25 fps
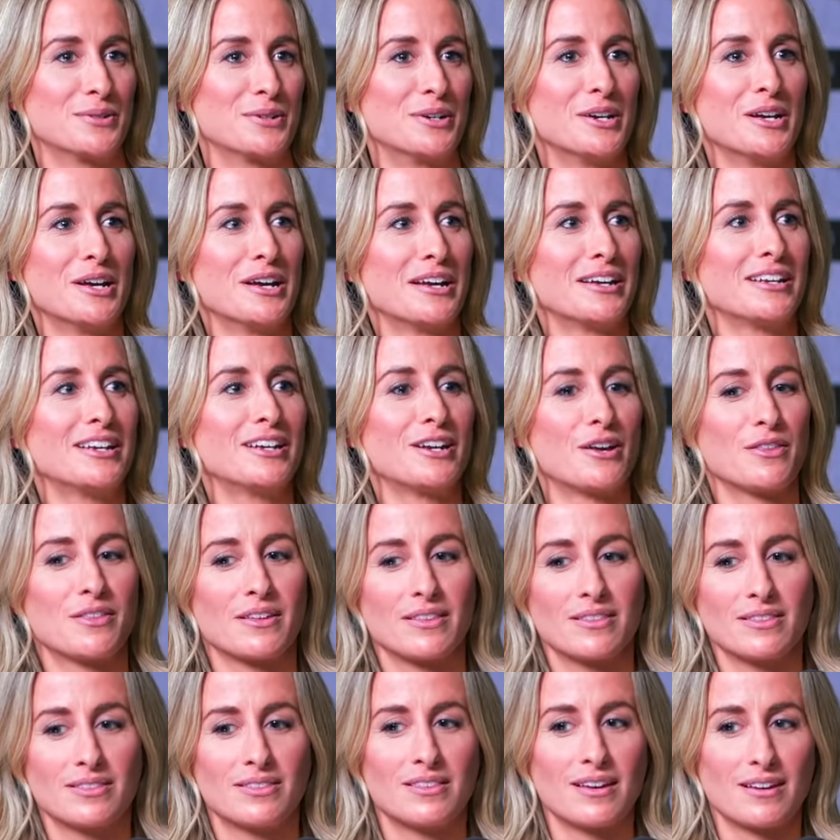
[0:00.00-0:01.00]
or, you know,
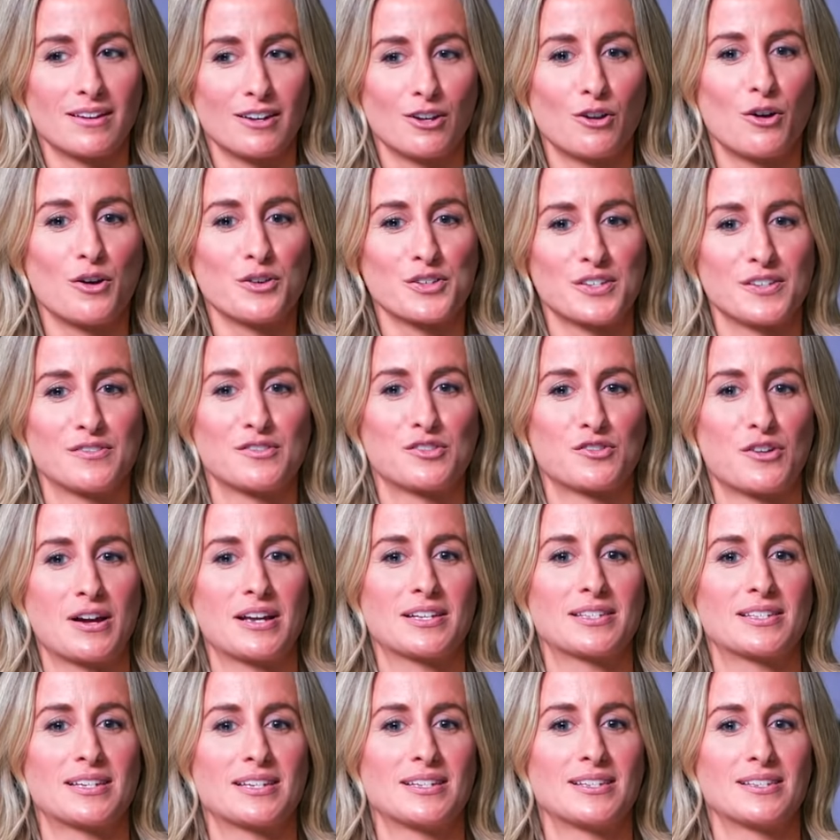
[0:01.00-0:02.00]
that, that lots of
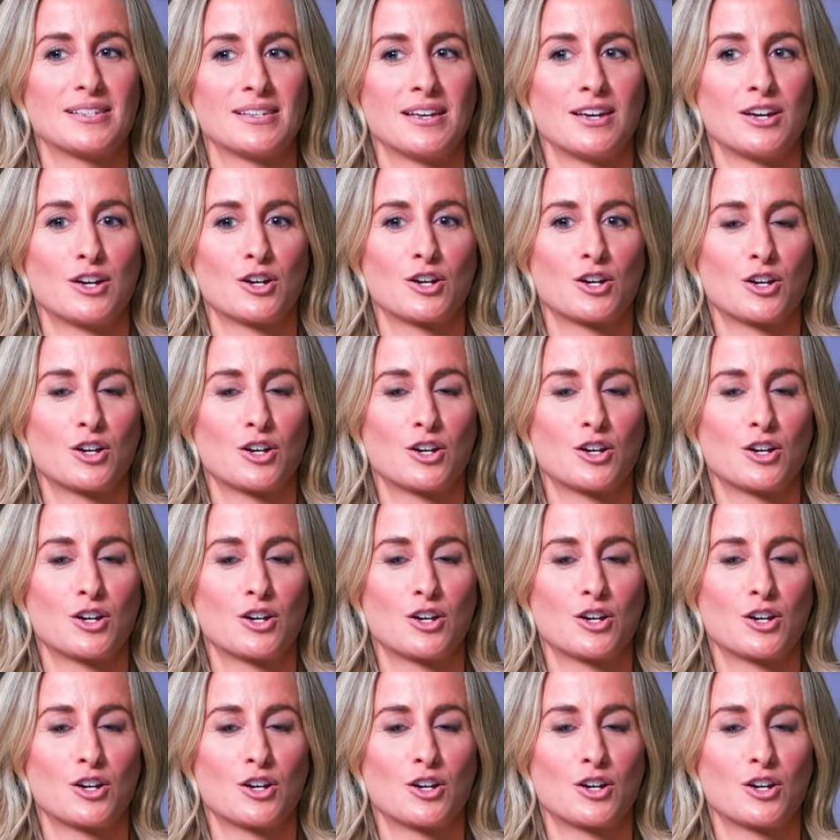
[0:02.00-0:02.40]
stresses